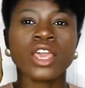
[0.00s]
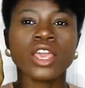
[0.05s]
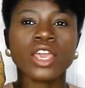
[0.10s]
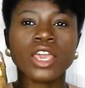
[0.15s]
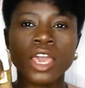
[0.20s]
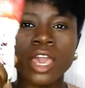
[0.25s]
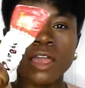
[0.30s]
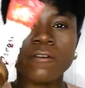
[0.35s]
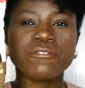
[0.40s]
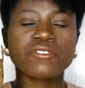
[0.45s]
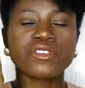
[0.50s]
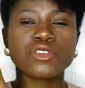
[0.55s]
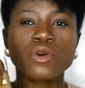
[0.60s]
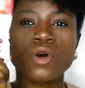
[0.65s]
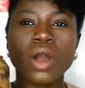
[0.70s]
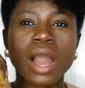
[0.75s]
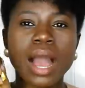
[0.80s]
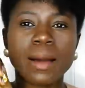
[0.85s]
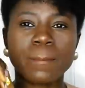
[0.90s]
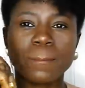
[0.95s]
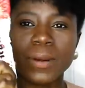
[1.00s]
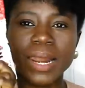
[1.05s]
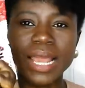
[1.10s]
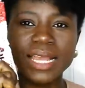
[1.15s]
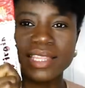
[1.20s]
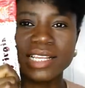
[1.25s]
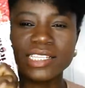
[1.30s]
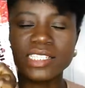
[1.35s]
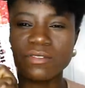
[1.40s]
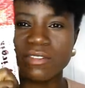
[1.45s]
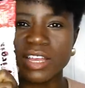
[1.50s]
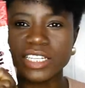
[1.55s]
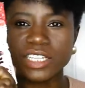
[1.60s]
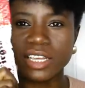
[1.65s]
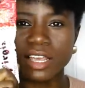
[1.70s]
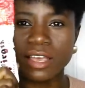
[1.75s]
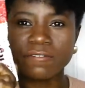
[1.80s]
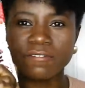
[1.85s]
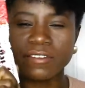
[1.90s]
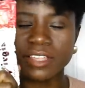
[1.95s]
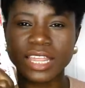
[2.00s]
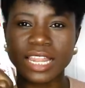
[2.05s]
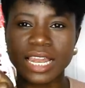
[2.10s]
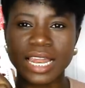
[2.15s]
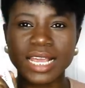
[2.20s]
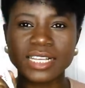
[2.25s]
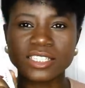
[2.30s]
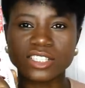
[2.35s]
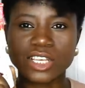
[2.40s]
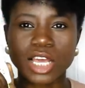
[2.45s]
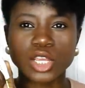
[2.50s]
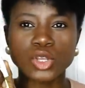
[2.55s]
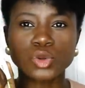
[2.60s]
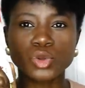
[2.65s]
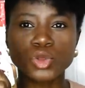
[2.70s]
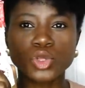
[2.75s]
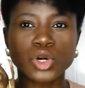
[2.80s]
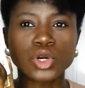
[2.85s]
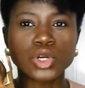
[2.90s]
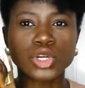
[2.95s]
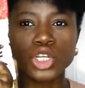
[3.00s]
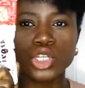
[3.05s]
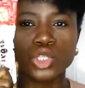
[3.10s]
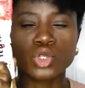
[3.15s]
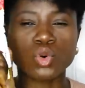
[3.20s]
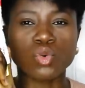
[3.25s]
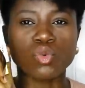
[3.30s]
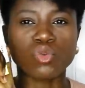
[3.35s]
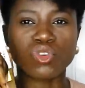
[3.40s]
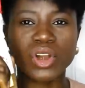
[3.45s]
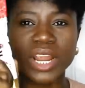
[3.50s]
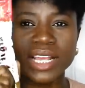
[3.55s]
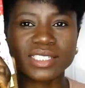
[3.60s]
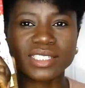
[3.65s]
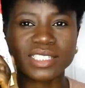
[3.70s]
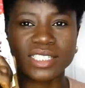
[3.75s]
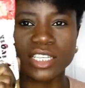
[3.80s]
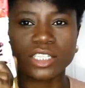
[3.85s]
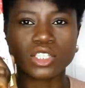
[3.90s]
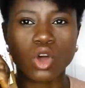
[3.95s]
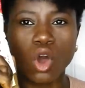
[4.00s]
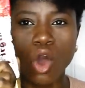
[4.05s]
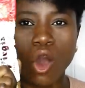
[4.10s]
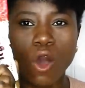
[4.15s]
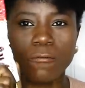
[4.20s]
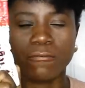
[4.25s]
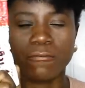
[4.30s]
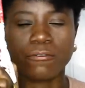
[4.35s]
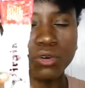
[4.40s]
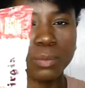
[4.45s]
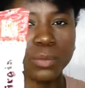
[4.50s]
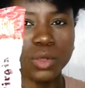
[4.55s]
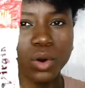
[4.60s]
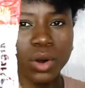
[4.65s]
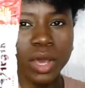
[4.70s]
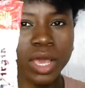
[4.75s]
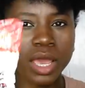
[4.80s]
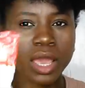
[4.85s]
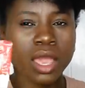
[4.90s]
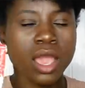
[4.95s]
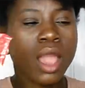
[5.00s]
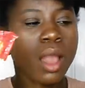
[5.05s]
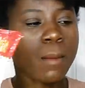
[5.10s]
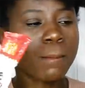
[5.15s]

If you apply this veggie hair fertilizer, you don't need to rinse it off from your hair.